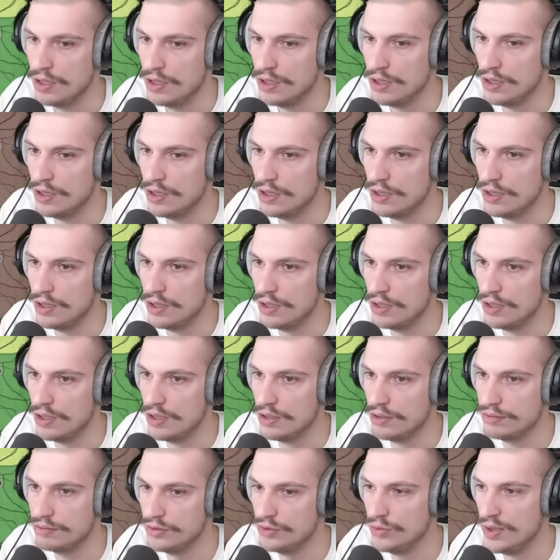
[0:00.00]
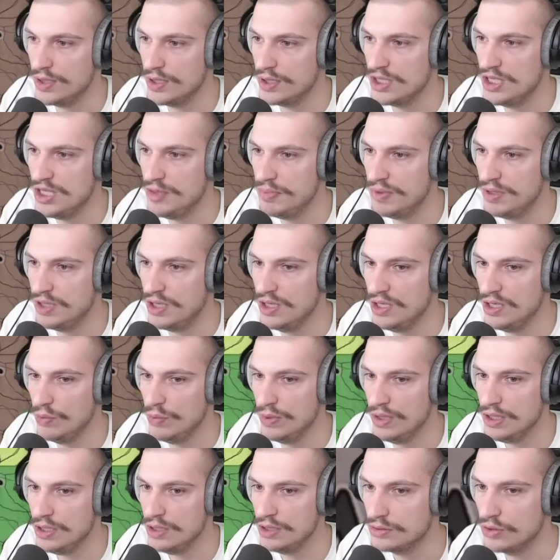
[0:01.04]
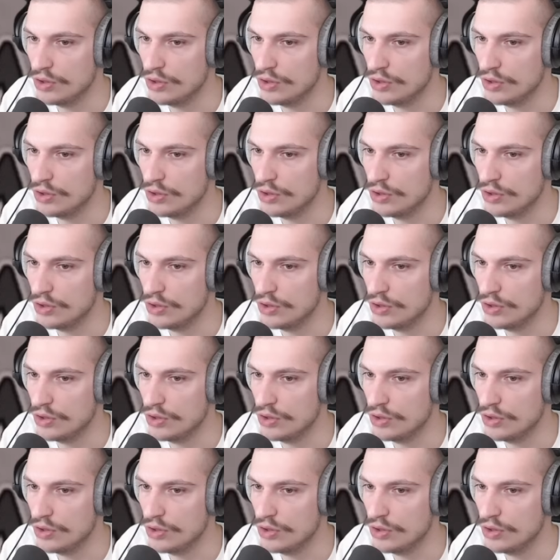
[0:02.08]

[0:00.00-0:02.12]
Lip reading: Do I keep Kiwi?